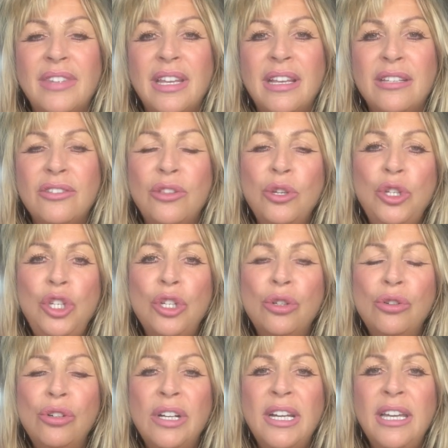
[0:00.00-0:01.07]
as the
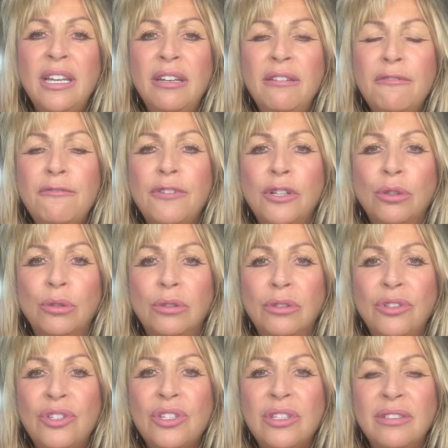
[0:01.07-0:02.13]
joy
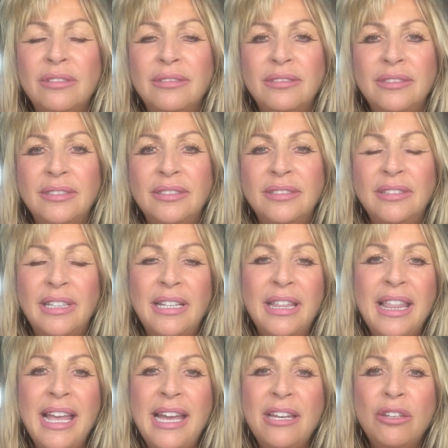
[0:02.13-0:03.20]
unfolds and
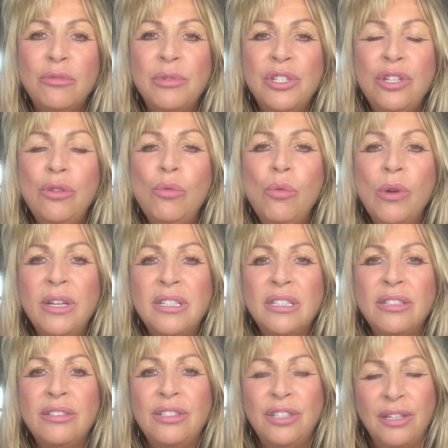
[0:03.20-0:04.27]
that which you want
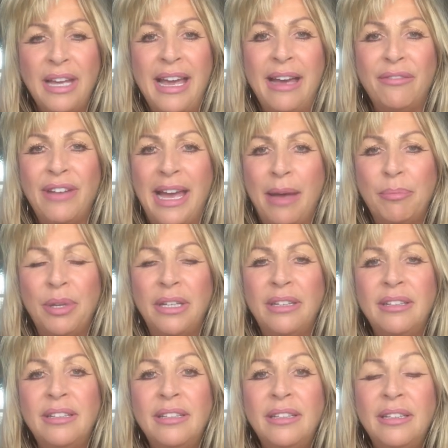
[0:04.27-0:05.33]
to have
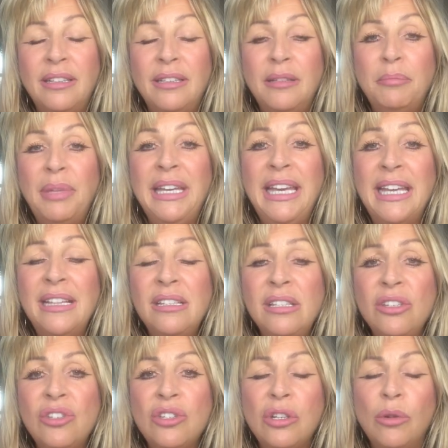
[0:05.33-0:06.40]
happen
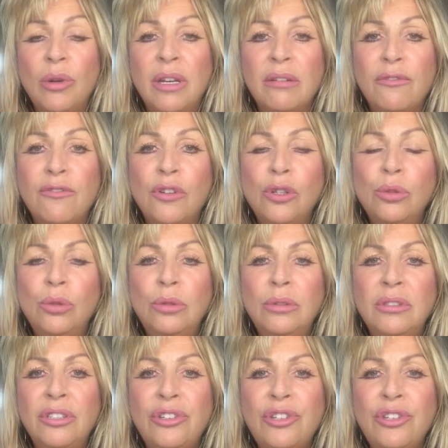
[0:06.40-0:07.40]
begins to unfold